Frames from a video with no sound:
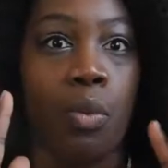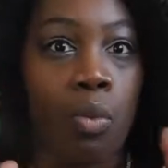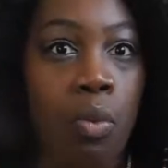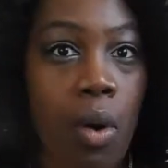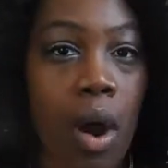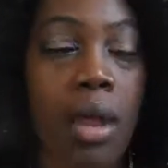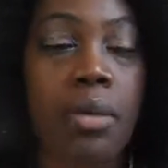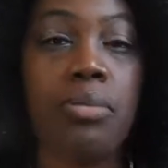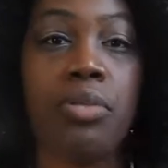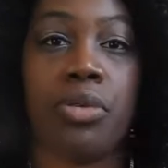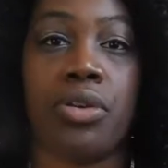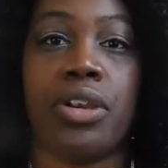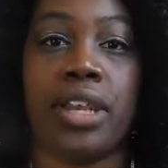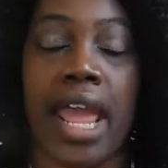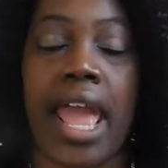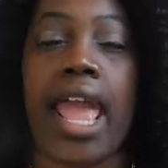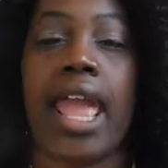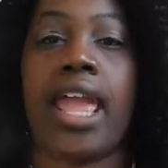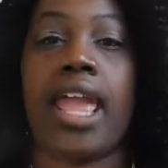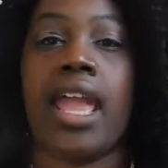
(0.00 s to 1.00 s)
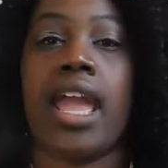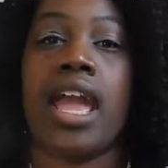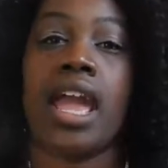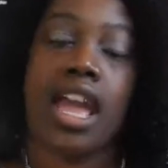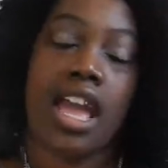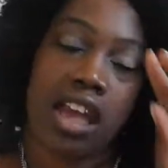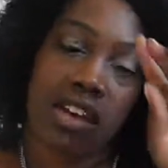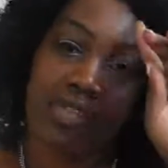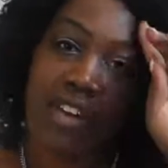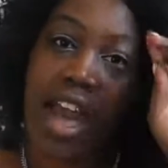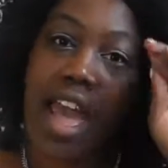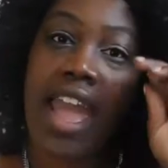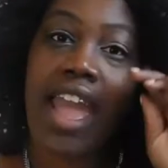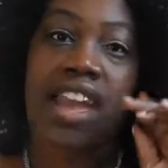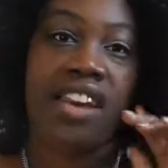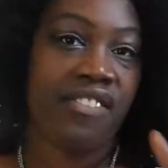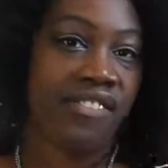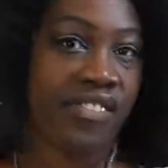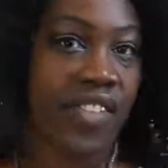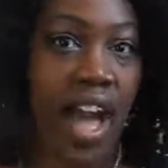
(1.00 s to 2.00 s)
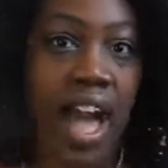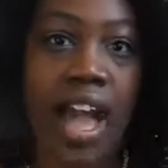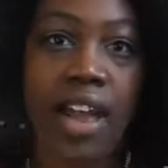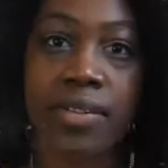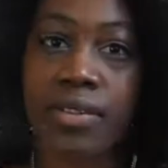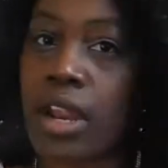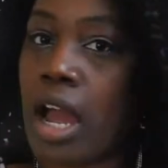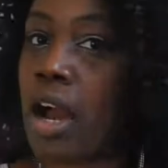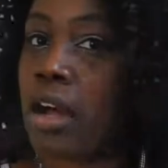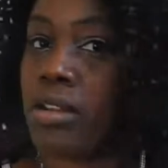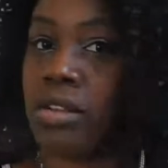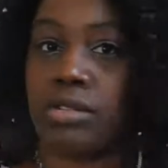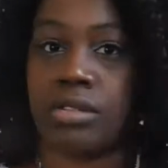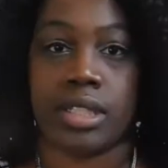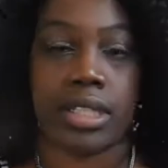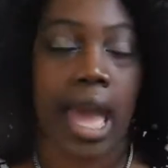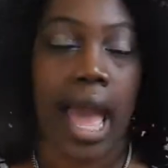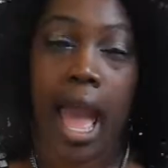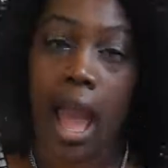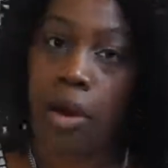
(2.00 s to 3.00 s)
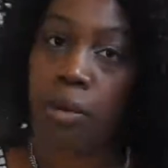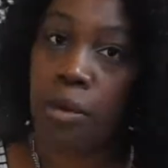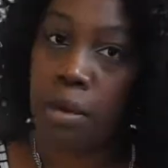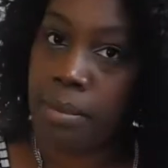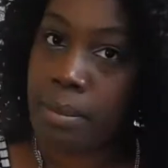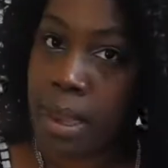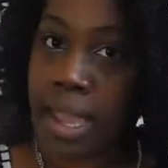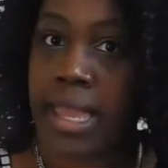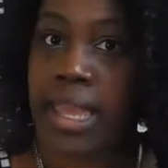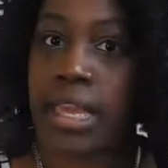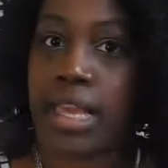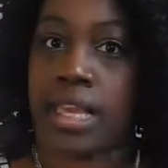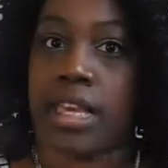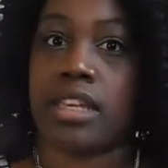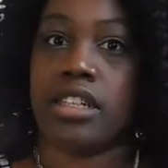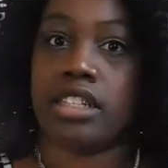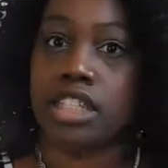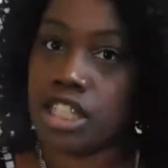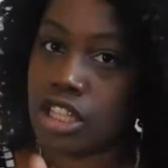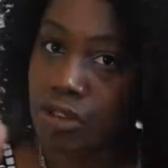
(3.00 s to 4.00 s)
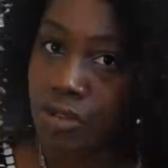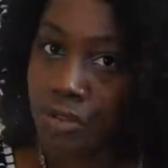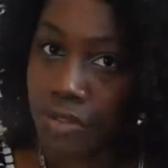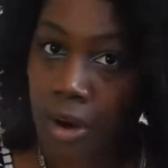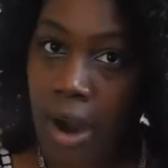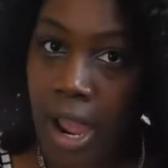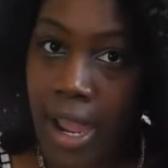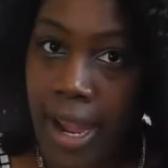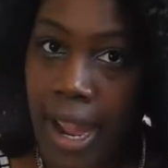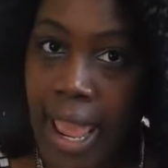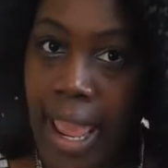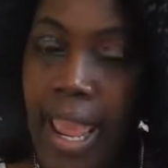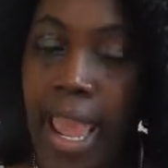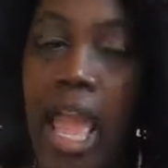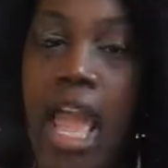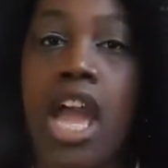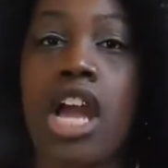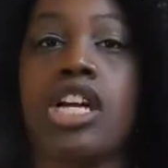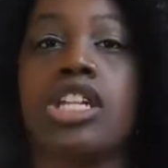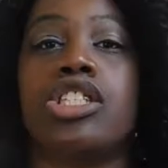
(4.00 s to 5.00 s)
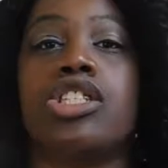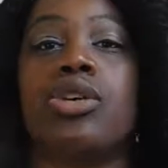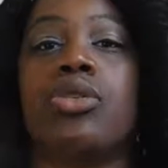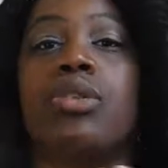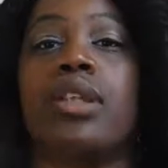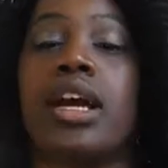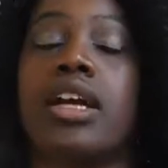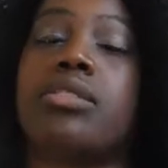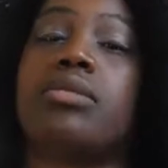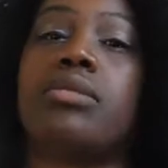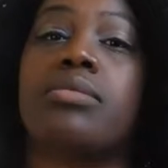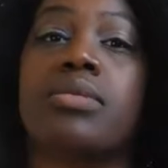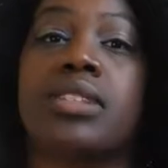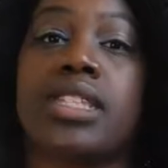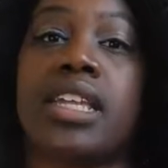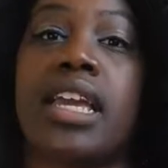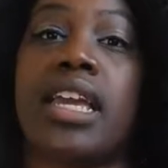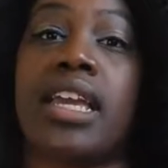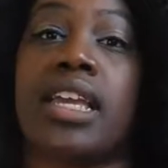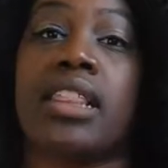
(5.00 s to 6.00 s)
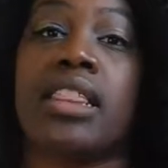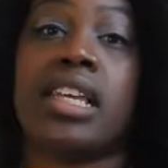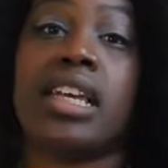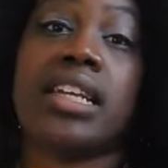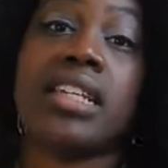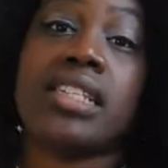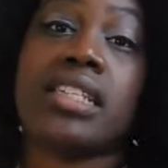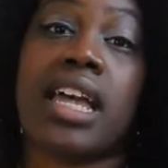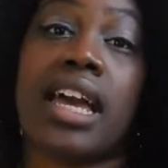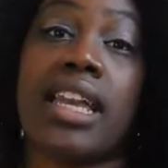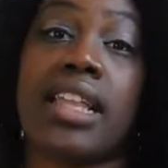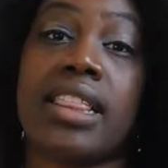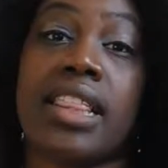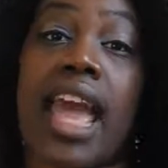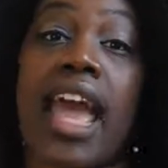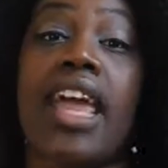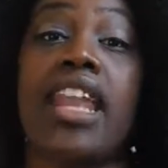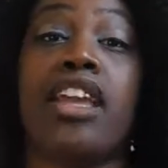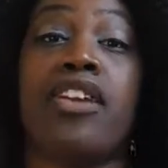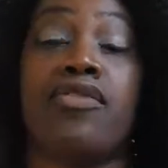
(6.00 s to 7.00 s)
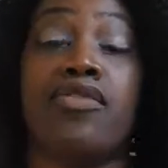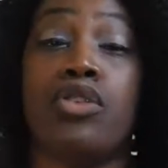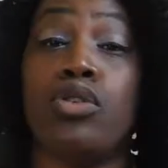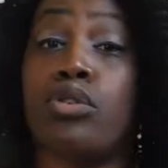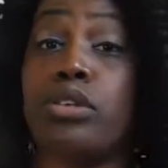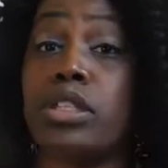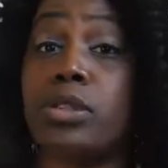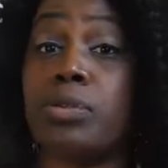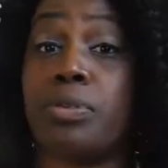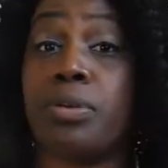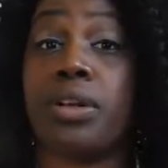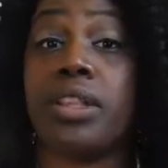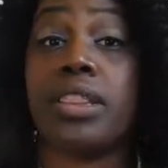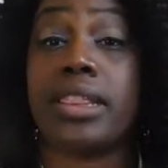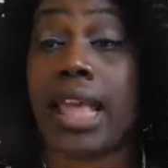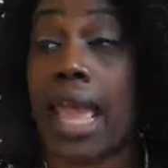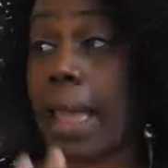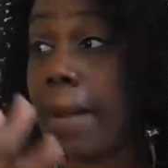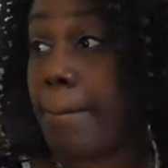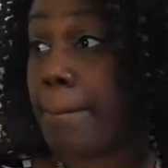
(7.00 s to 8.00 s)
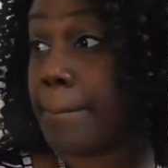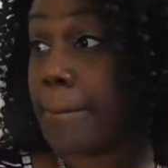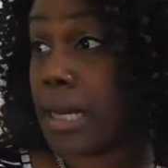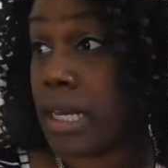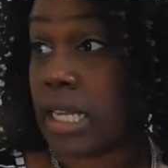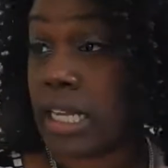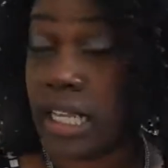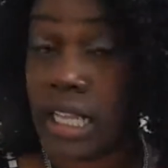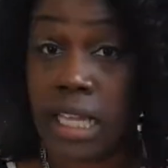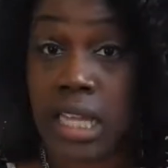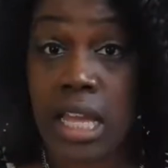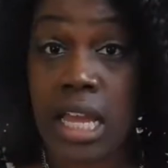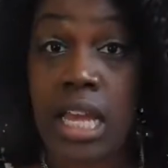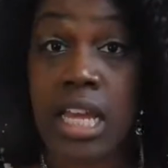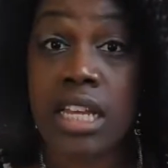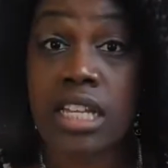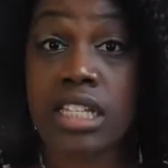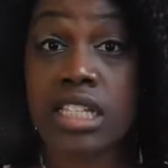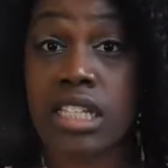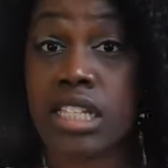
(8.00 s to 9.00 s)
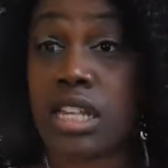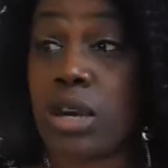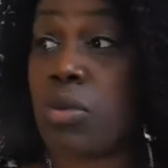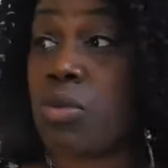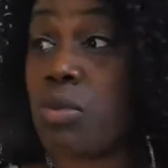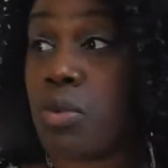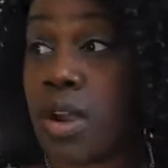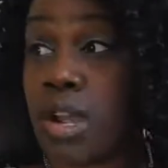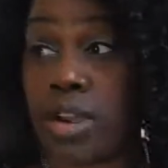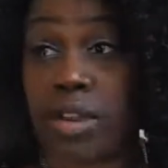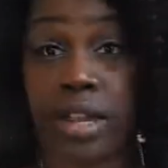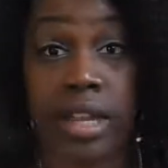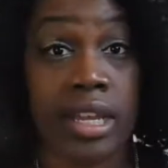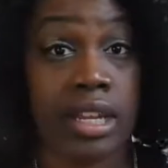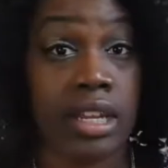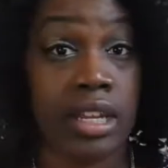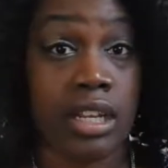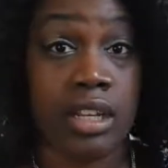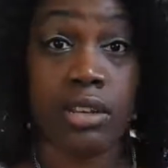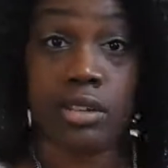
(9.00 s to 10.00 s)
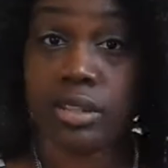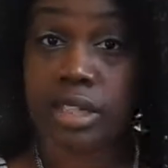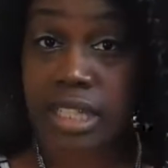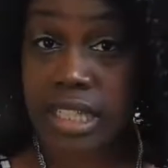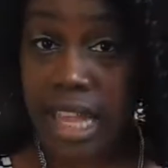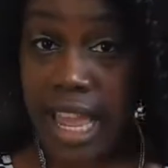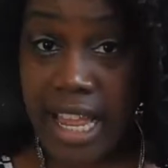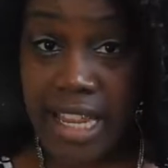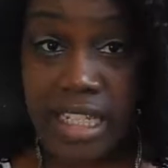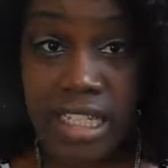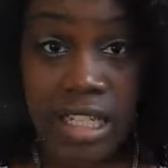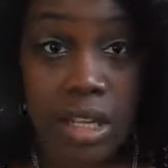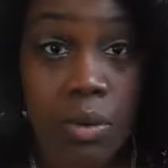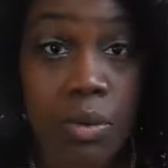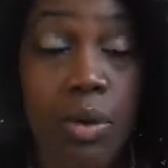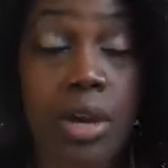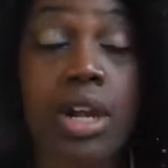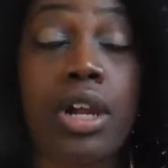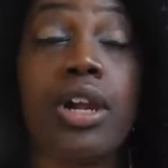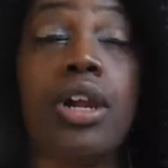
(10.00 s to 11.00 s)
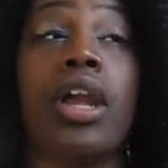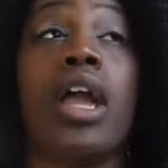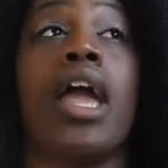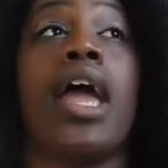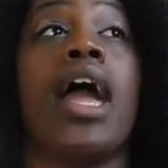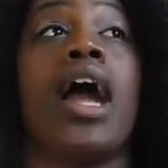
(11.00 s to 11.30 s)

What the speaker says: one more day. If I had $5, I would make it to Friday. So that's what I'm saying. Things like that, if you just put that money somewhere in a little stash somewhere,